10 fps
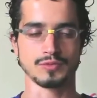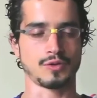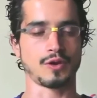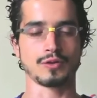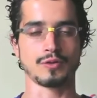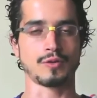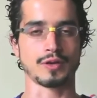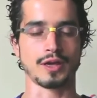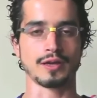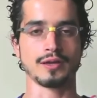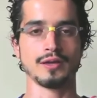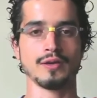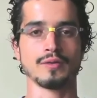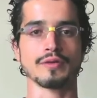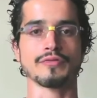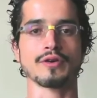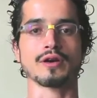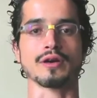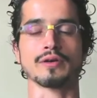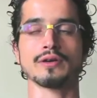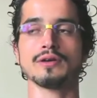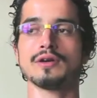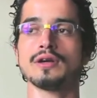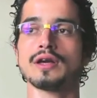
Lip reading: not okay with your hunger.